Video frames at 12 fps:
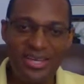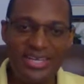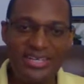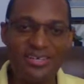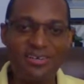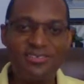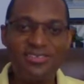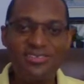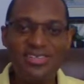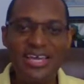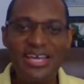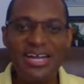It doesn't
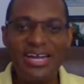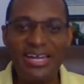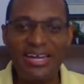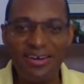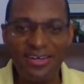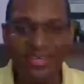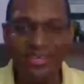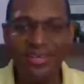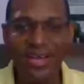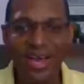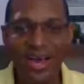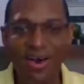state
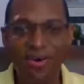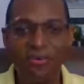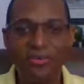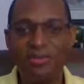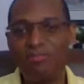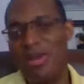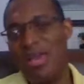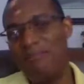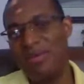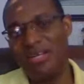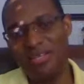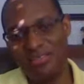clearly how the
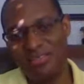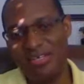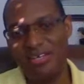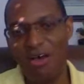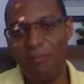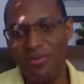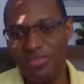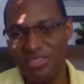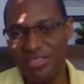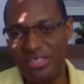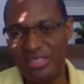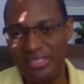prime minister and the
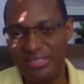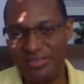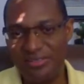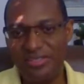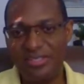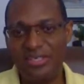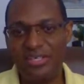opposition leader